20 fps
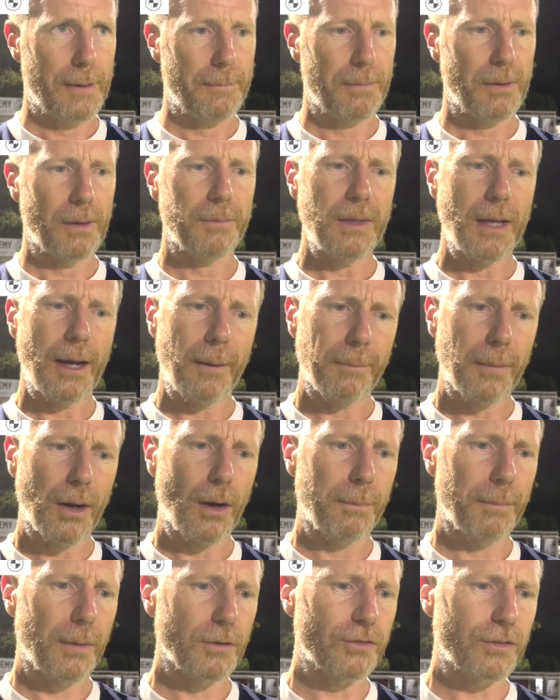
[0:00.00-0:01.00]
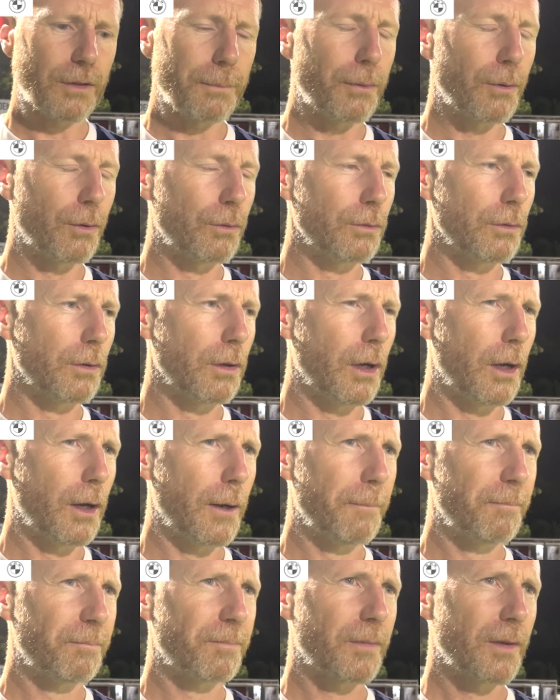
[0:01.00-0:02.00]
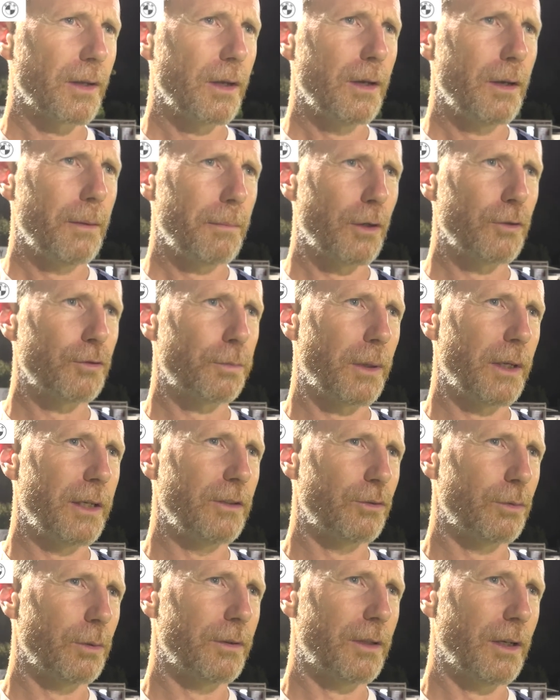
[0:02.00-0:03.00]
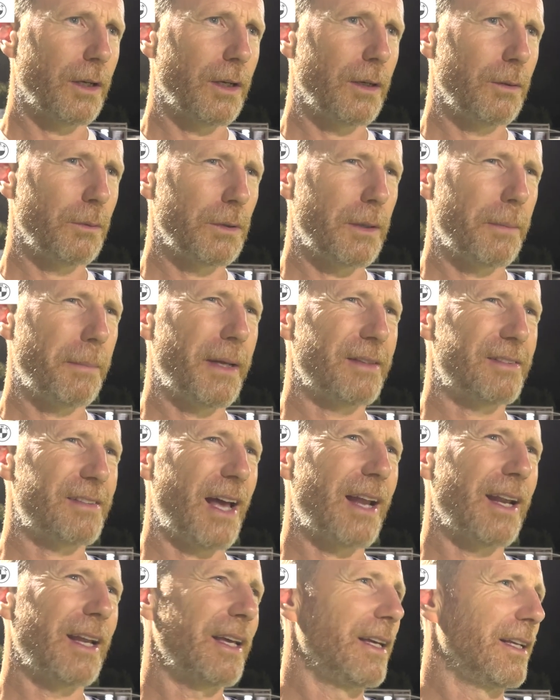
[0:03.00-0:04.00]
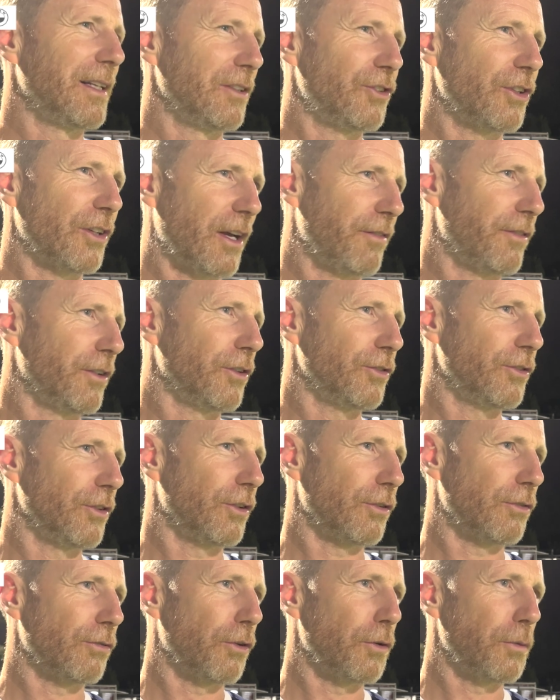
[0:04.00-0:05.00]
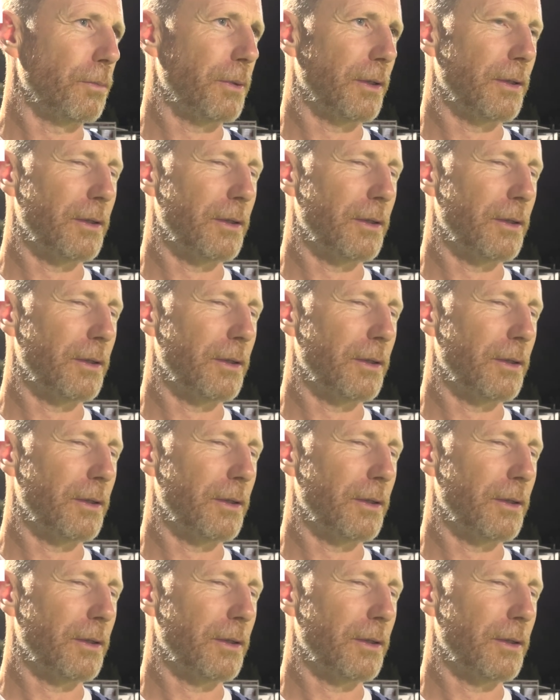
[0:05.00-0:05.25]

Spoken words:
But yeah, I'm most pleased with the mentality and the togetherness of the group.